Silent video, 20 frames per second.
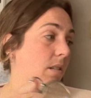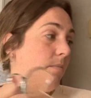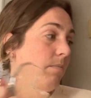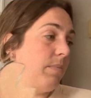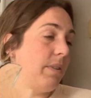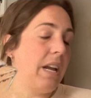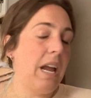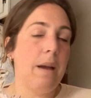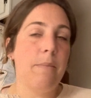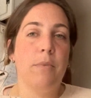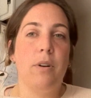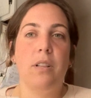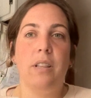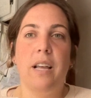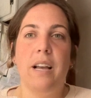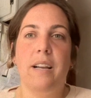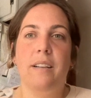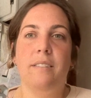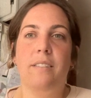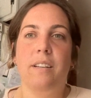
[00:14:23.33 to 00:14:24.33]
camera
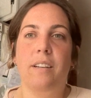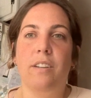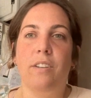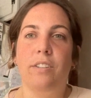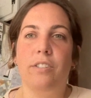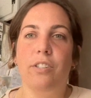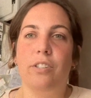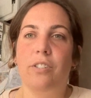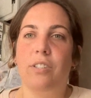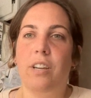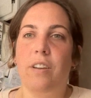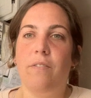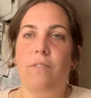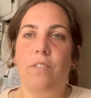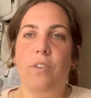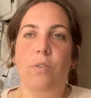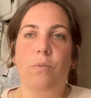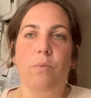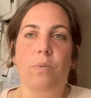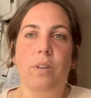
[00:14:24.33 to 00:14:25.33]
lens, and it'll just give
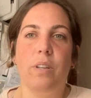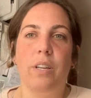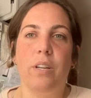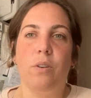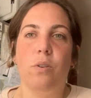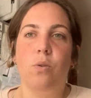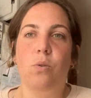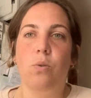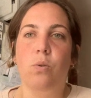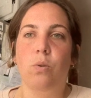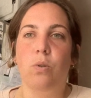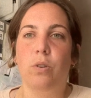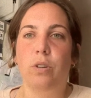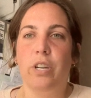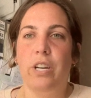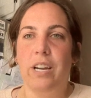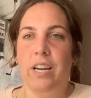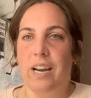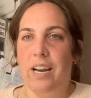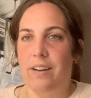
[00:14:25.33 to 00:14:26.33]
you really cool,
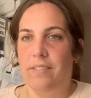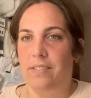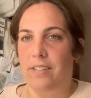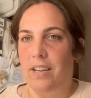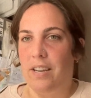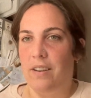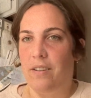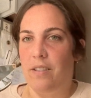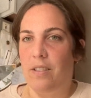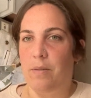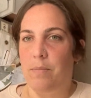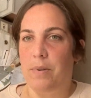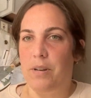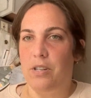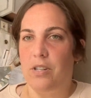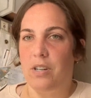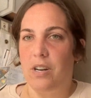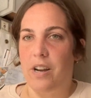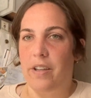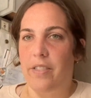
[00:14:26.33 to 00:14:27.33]
you can kind of see the
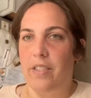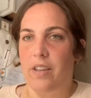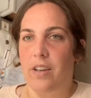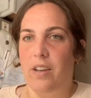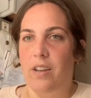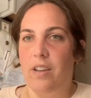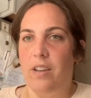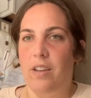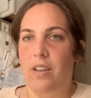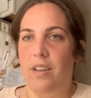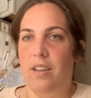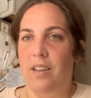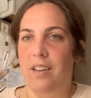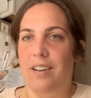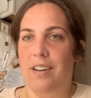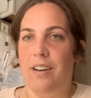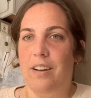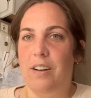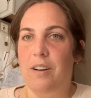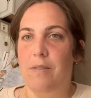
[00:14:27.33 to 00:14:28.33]
picture on the
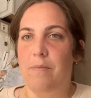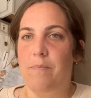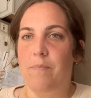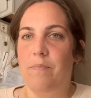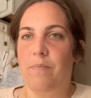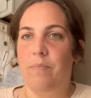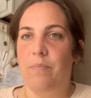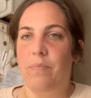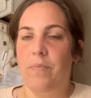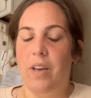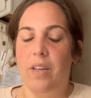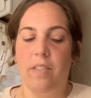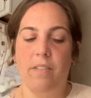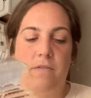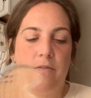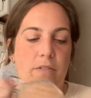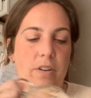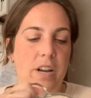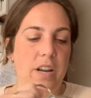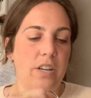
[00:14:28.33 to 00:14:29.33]

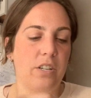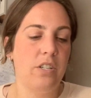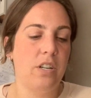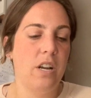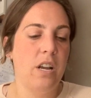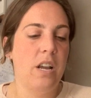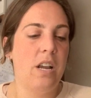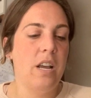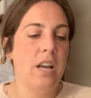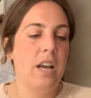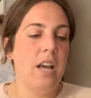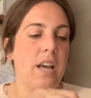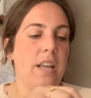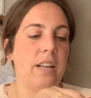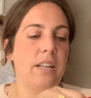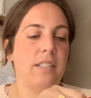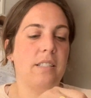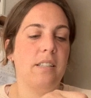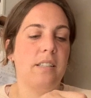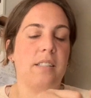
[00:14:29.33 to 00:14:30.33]
fridge, and
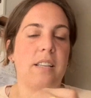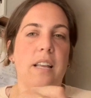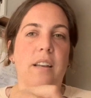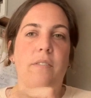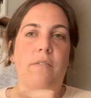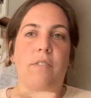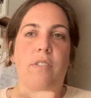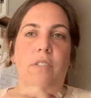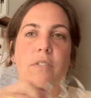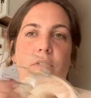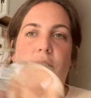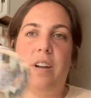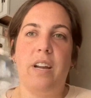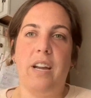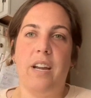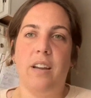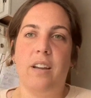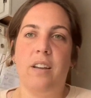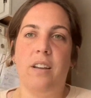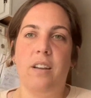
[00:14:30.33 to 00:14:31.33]
it's a set of
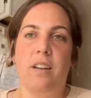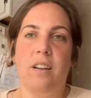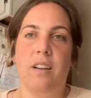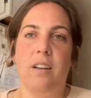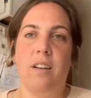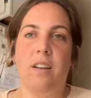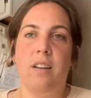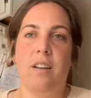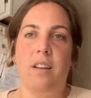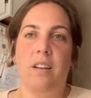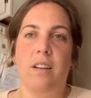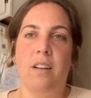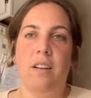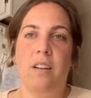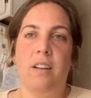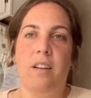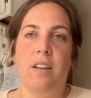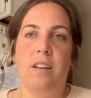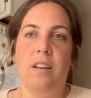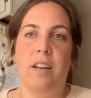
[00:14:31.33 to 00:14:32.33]
3.
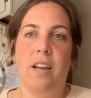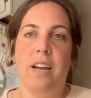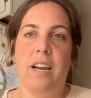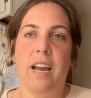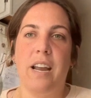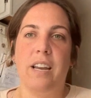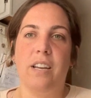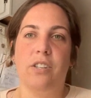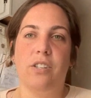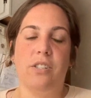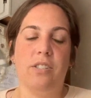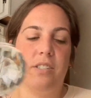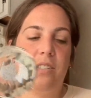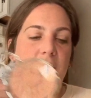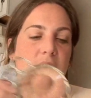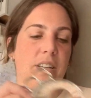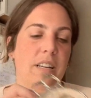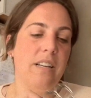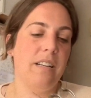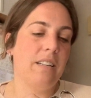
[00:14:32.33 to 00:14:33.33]
And
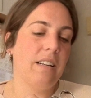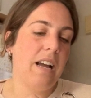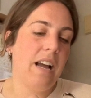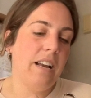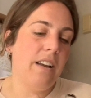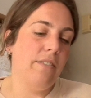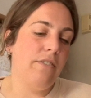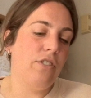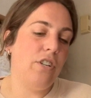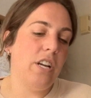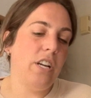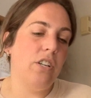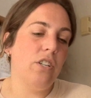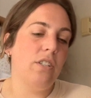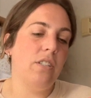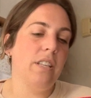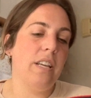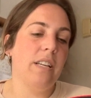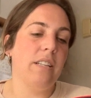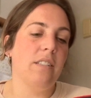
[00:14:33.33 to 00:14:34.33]
it kind of changes
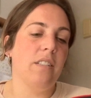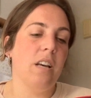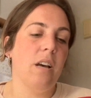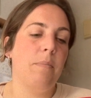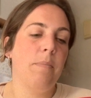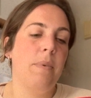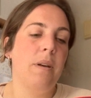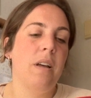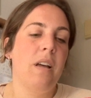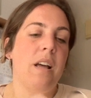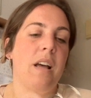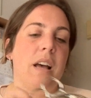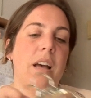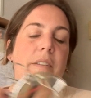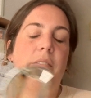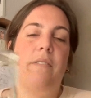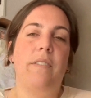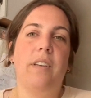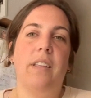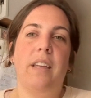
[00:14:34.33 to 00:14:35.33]
things up. I
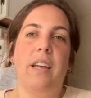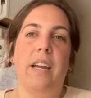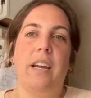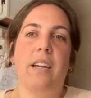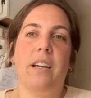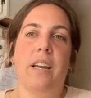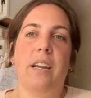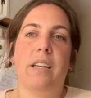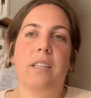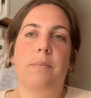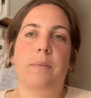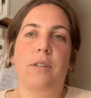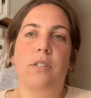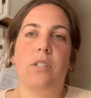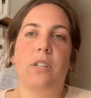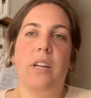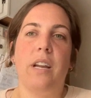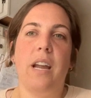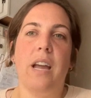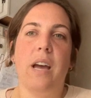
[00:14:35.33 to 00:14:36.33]
feel like,
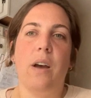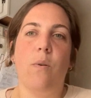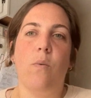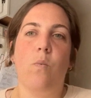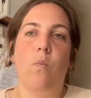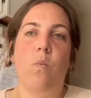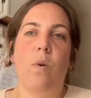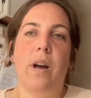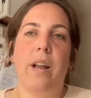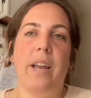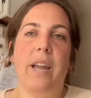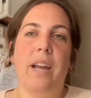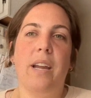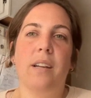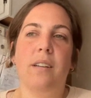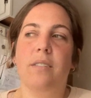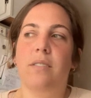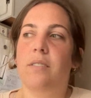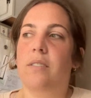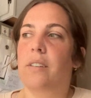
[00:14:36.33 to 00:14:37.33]
especially at
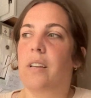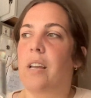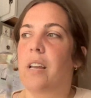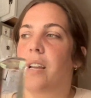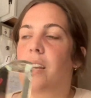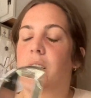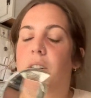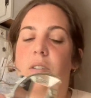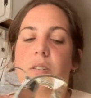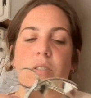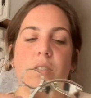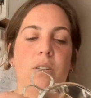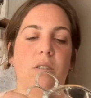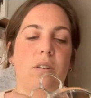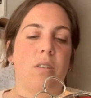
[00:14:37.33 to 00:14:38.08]
weddings, and